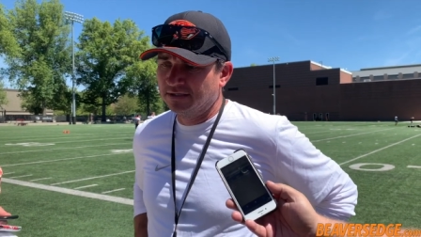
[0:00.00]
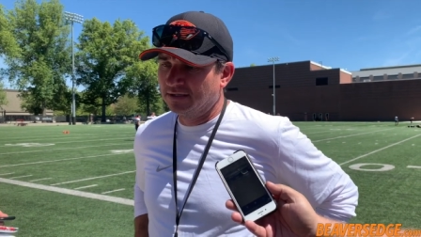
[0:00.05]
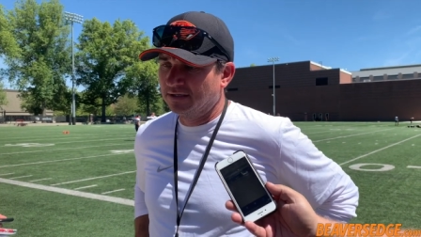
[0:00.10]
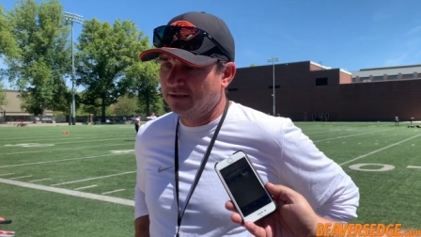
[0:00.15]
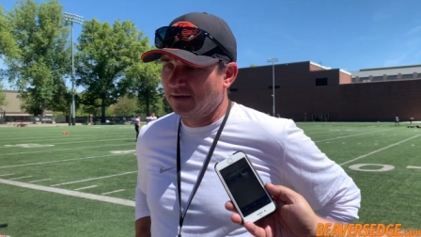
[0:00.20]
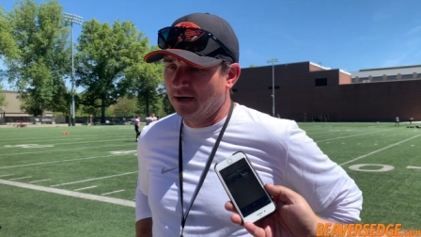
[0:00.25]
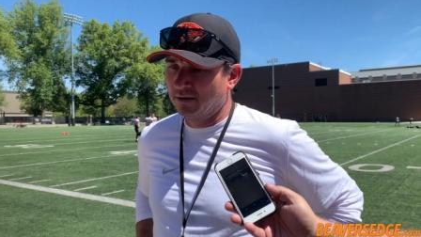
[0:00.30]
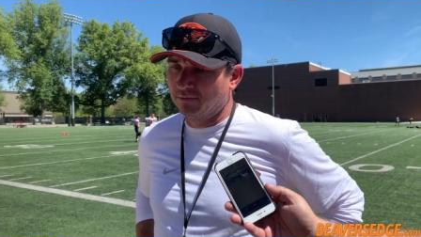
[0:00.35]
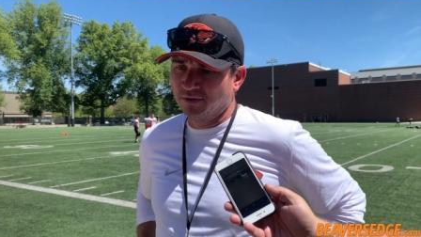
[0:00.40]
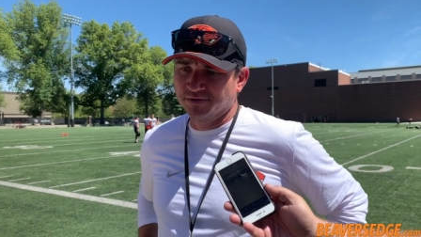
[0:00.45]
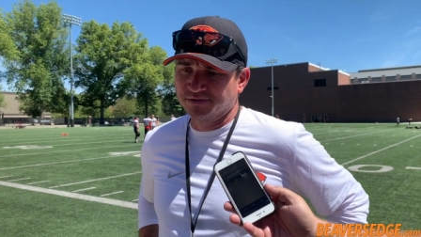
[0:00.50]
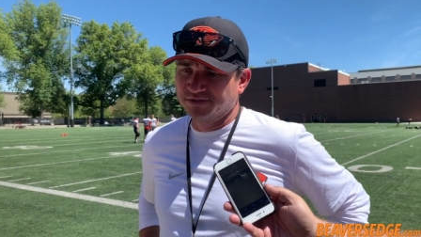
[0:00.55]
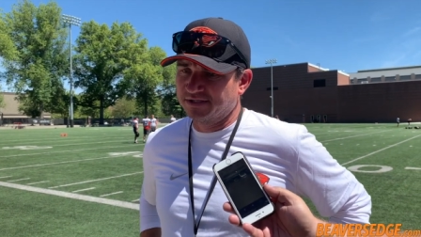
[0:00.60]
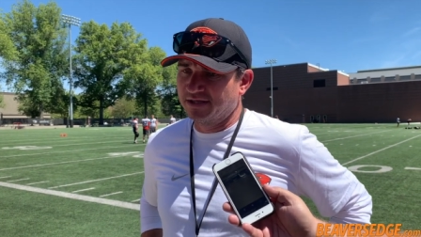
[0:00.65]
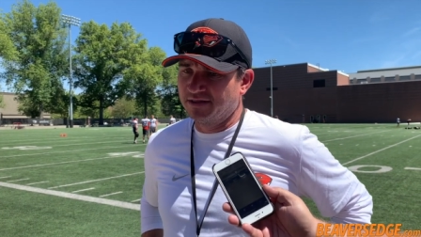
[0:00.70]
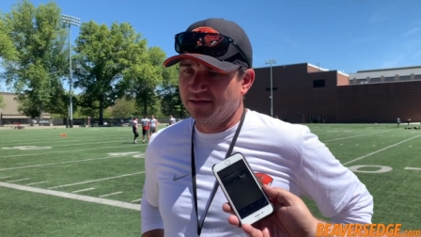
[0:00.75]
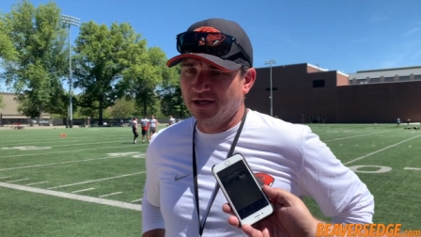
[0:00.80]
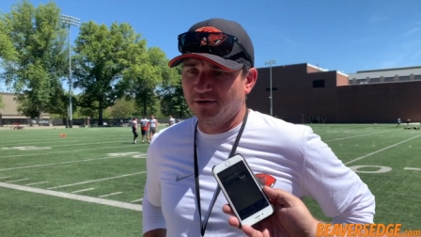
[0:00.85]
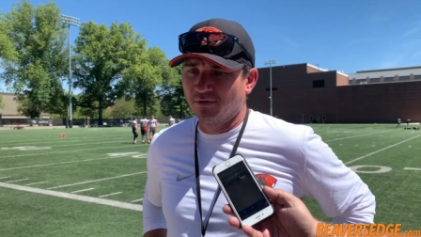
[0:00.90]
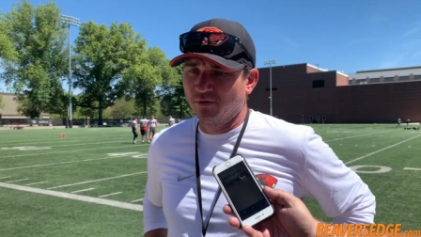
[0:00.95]
Uh, I will
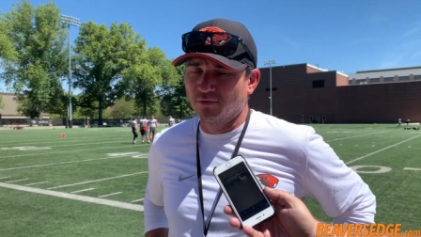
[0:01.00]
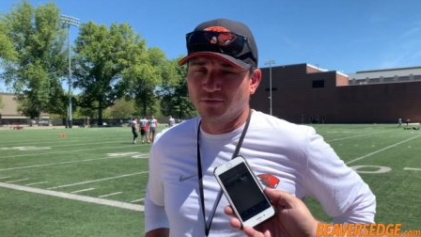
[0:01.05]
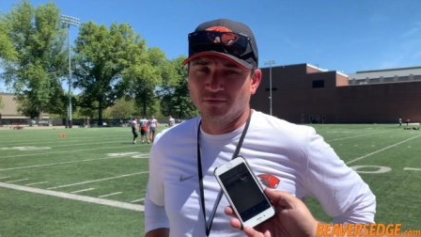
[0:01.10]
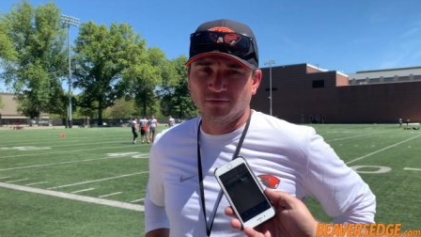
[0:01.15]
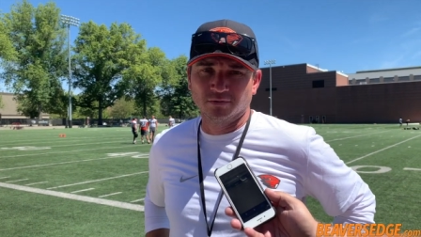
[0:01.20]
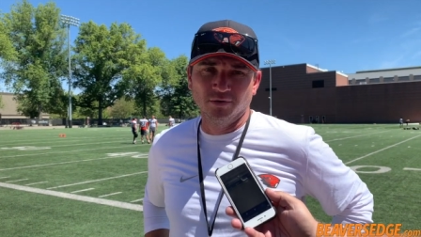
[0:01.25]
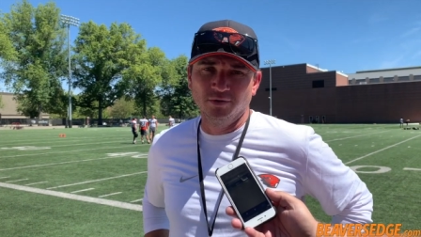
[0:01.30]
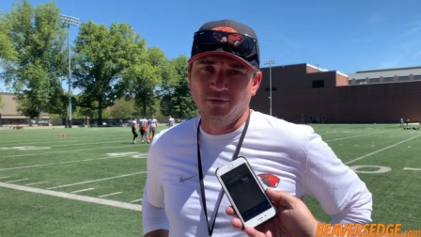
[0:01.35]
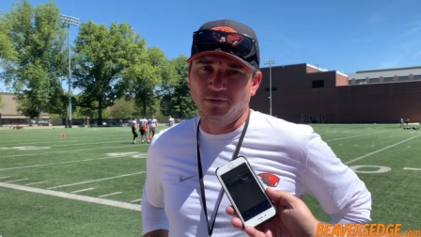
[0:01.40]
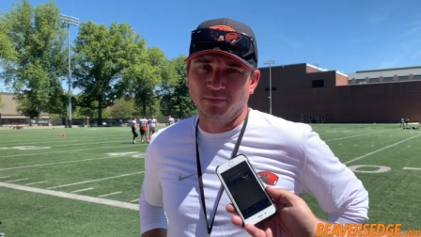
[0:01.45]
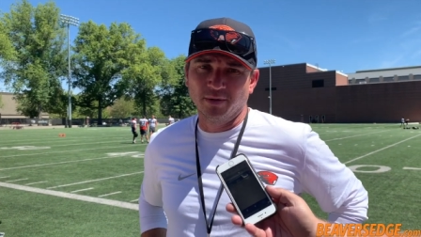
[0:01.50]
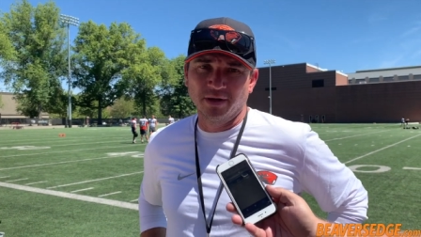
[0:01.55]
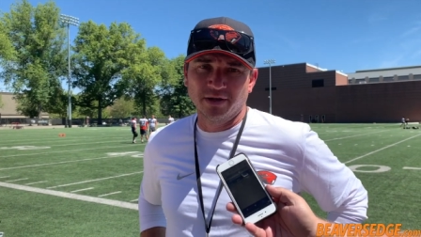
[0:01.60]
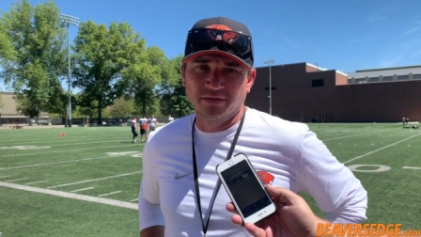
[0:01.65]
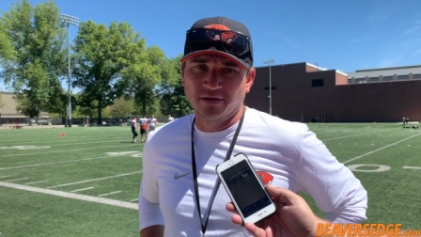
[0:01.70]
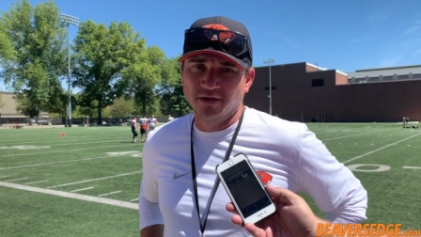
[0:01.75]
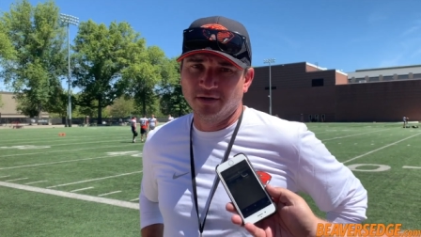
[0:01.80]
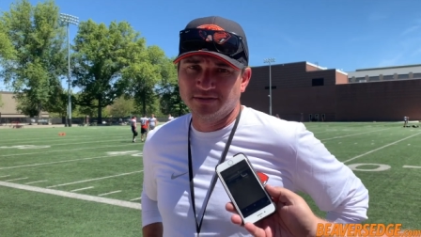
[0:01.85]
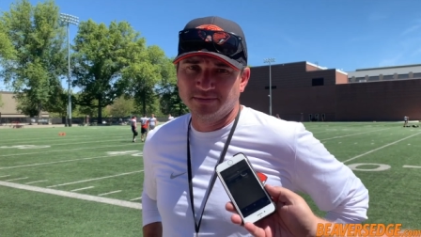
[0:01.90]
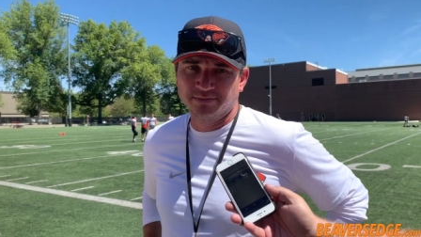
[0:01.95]
say that whole group I
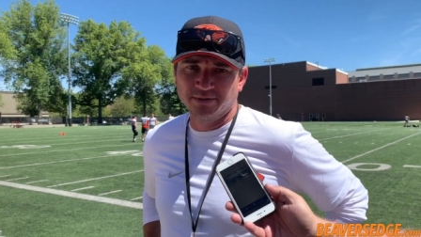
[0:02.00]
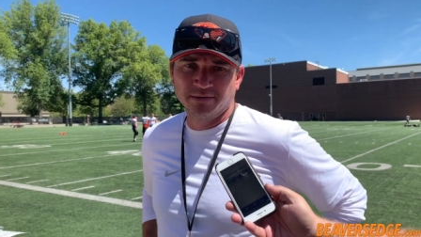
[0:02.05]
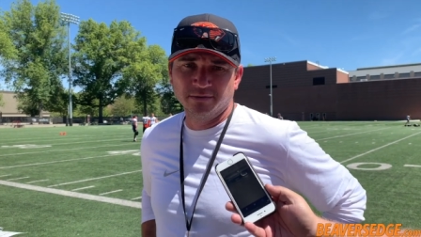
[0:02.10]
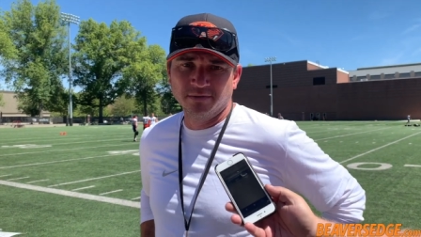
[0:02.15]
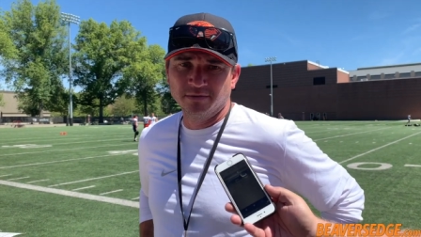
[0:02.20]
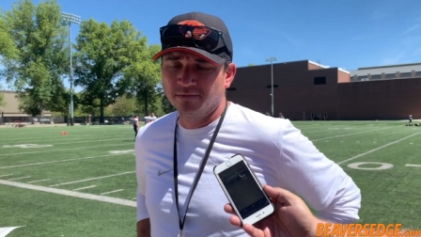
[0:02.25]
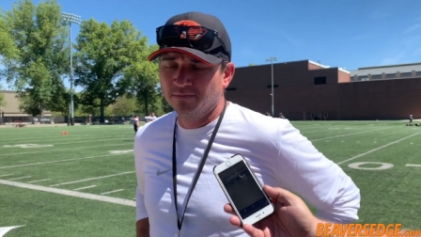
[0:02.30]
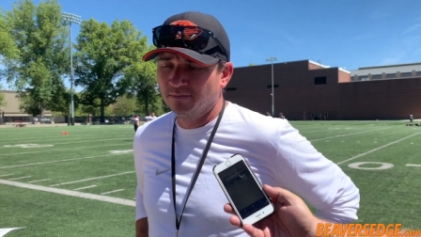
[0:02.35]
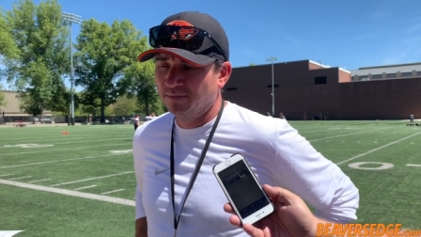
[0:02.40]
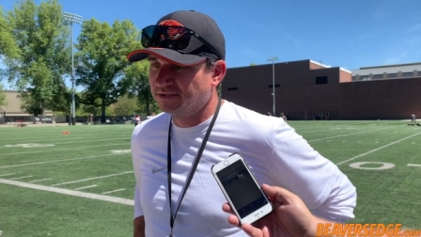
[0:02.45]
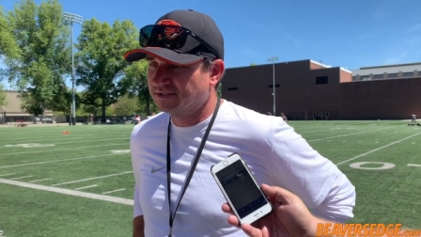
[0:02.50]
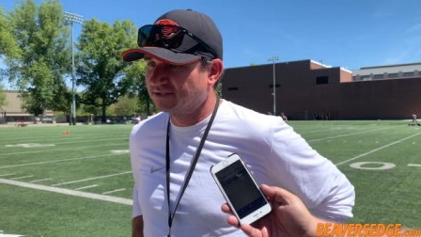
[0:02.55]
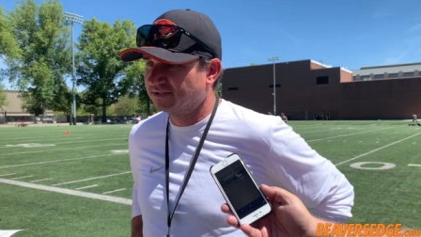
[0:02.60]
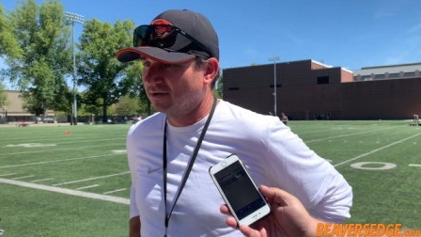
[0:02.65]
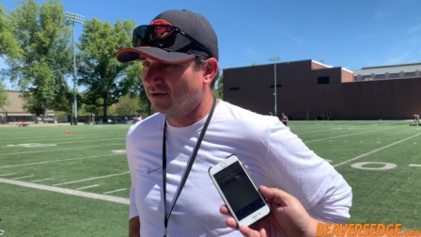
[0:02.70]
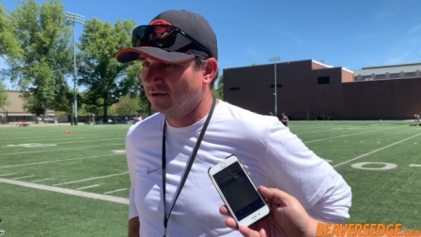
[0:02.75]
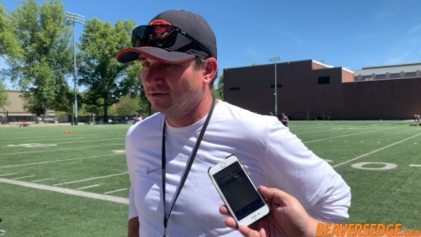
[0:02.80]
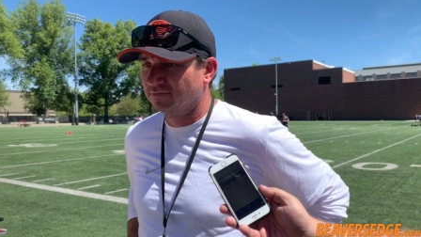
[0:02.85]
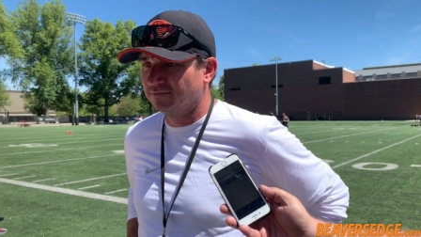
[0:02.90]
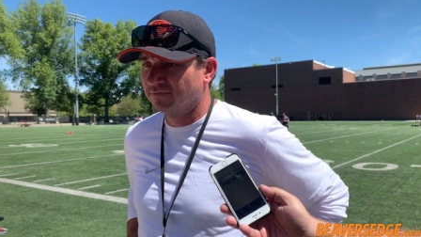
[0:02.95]
thought has been been
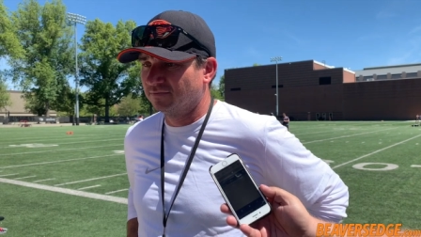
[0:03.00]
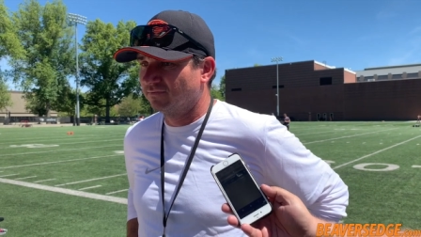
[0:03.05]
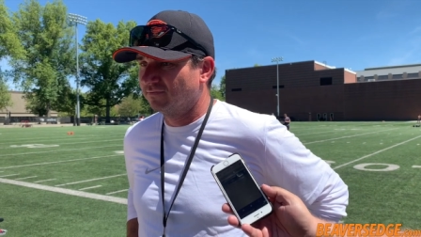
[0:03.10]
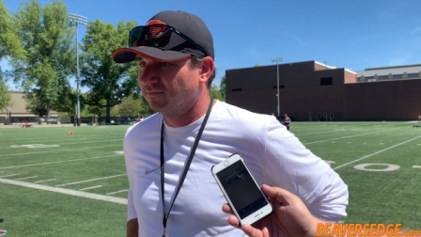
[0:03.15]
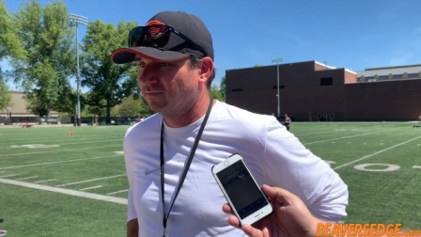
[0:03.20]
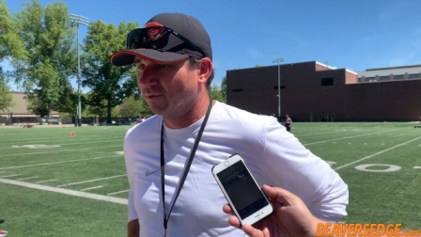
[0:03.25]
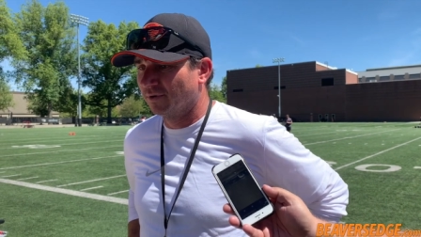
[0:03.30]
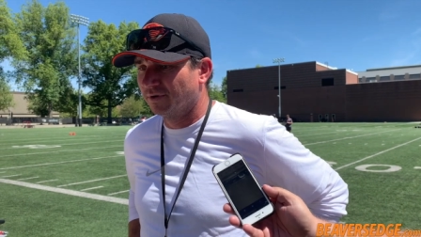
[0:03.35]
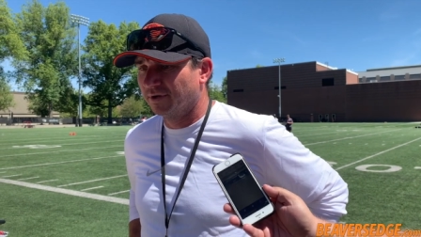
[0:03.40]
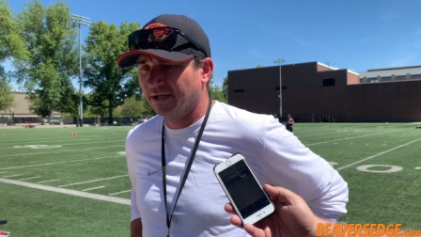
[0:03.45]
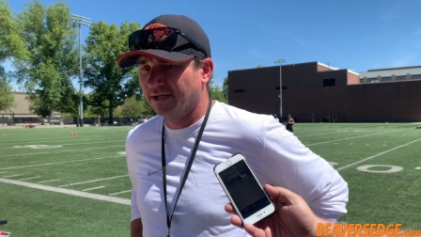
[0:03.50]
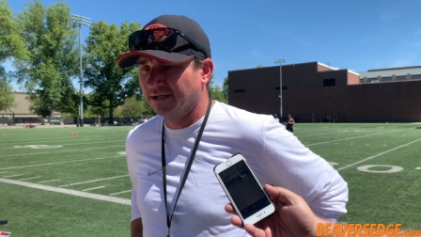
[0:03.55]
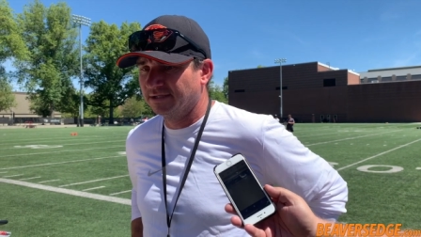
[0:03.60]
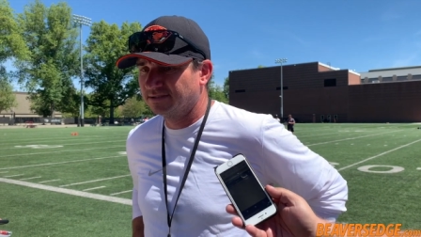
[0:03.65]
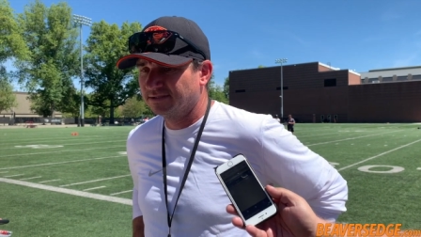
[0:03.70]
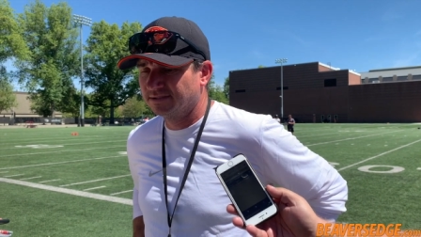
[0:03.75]
solid for four days.